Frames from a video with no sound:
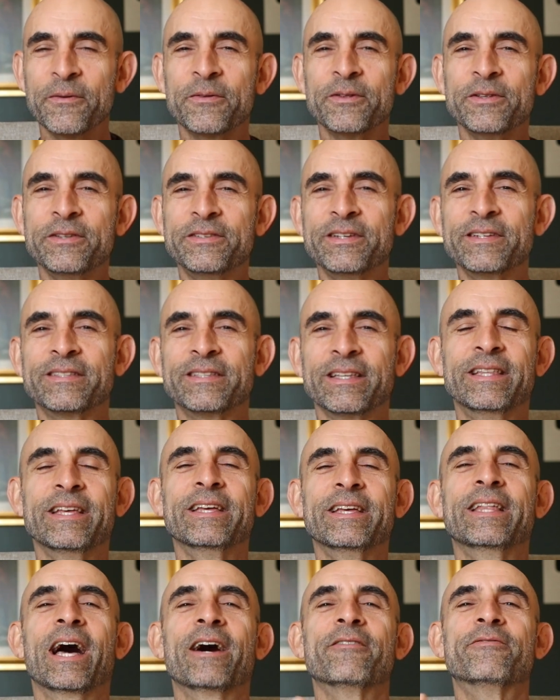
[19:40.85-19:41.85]

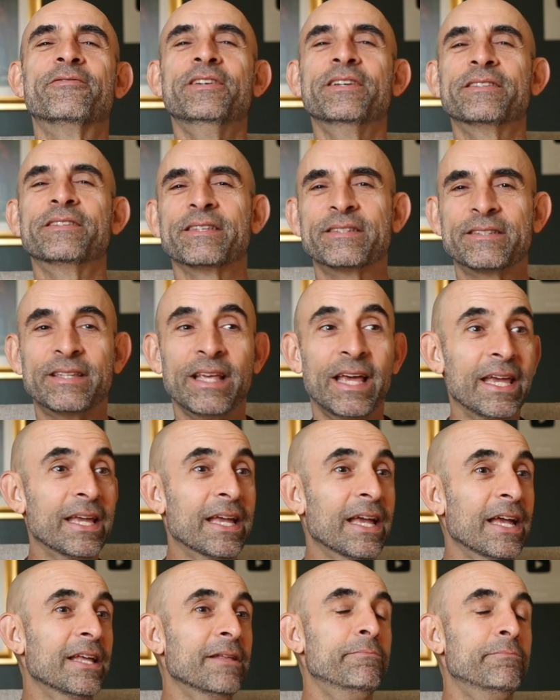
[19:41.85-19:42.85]
they have Jesus
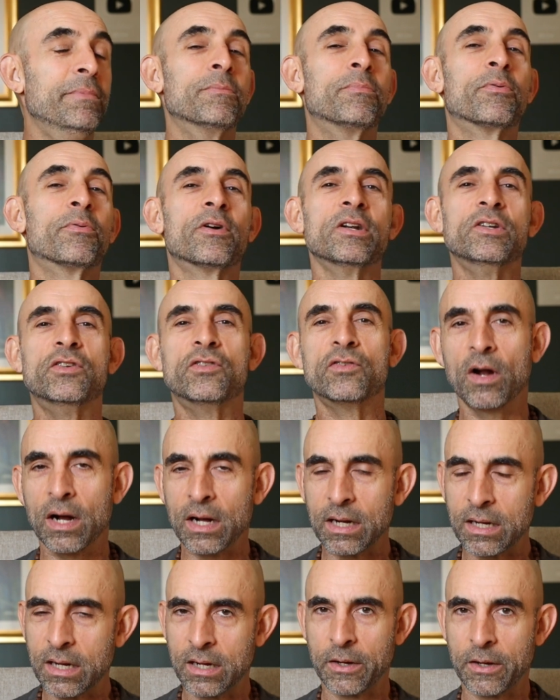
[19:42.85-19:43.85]
say, people are
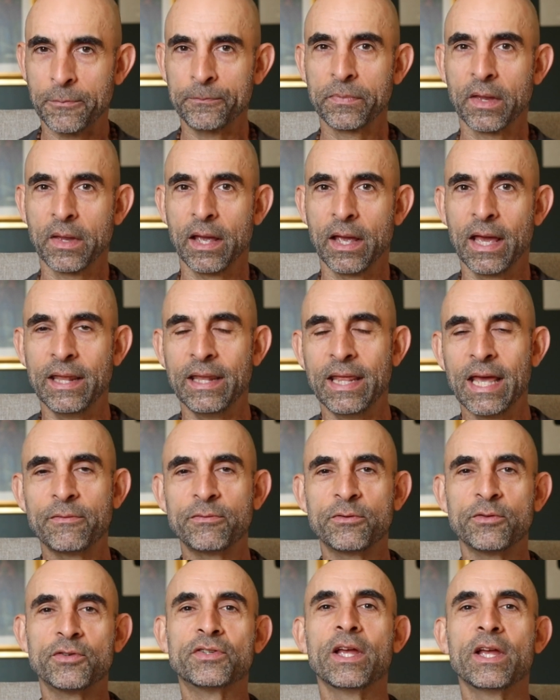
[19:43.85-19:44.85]
drunk and they
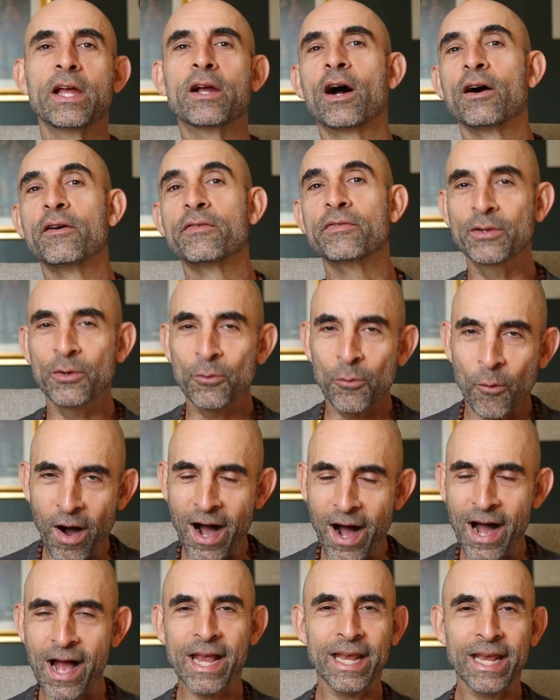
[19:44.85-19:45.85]
have to shake off the
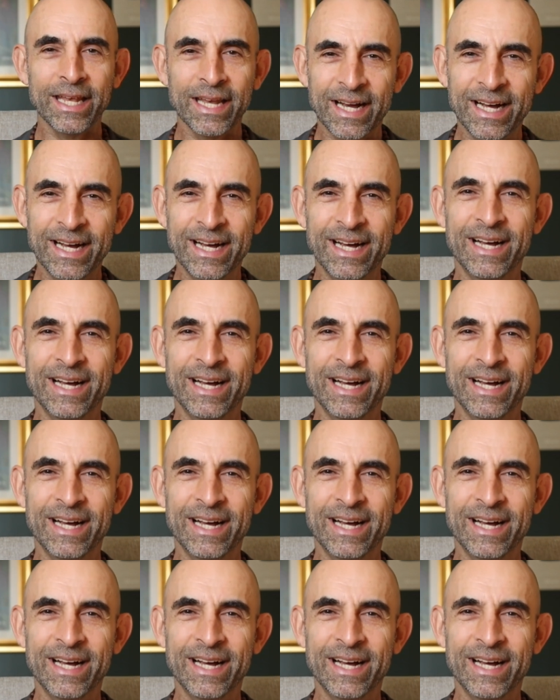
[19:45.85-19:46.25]
wine,